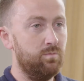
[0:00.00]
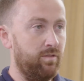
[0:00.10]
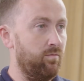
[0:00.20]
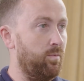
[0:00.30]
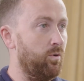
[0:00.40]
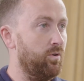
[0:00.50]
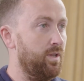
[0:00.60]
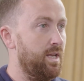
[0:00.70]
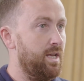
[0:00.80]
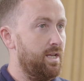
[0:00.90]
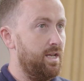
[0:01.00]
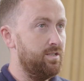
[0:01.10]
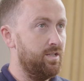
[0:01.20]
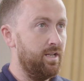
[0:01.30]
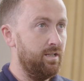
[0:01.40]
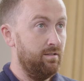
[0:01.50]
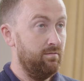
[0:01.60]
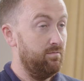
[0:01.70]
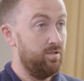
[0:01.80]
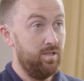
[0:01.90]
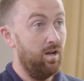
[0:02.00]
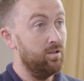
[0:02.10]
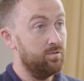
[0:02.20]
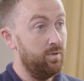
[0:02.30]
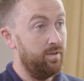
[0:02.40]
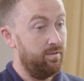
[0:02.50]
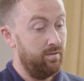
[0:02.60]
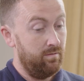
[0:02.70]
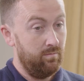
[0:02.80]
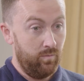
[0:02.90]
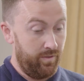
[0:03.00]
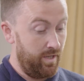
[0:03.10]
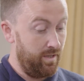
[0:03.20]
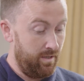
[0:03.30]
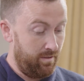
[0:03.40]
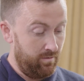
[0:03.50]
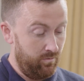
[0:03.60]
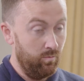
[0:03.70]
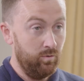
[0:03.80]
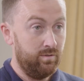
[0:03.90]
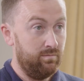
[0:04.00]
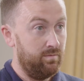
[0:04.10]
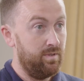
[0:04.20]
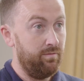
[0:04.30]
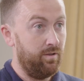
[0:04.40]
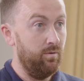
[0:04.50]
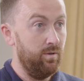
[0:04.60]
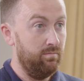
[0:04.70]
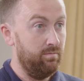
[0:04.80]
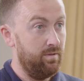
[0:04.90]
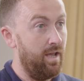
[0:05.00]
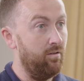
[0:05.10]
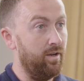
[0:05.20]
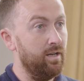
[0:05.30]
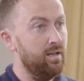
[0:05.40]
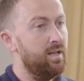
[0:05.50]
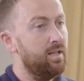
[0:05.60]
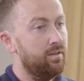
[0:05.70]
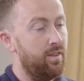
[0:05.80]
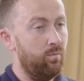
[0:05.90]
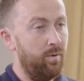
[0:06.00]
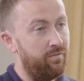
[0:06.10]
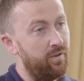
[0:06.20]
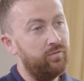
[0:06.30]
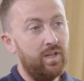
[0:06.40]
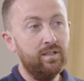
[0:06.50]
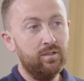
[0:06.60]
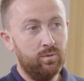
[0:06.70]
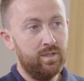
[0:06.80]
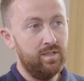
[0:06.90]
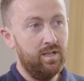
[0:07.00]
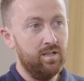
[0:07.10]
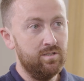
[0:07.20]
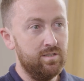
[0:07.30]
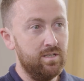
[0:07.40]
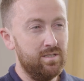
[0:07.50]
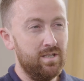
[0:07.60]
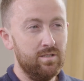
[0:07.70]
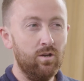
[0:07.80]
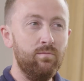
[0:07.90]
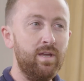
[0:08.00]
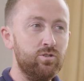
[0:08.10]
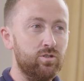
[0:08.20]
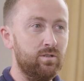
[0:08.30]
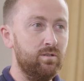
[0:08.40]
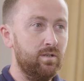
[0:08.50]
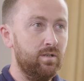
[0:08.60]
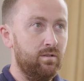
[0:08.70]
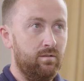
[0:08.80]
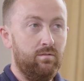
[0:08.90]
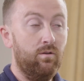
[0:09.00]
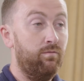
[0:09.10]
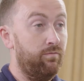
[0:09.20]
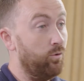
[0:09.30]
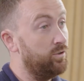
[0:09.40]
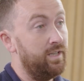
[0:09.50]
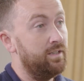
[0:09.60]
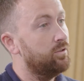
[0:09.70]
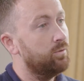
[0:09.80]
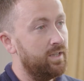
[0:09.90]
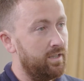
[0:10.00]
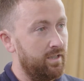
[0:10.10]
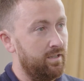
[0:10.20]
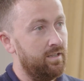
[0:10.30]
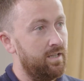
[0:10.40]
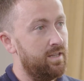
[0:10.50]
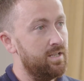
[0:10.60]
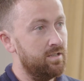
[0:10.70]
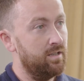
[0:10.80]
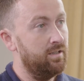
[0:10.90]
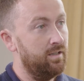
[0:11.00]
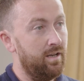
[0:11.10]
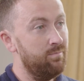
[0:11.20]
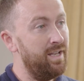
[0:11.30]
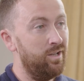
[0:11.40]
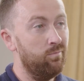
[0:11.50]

with the report is that it starts with, within the normal TEFCO area, there will be 15 to 20 licences. There's no mention of 14 to 20. There's like an immediate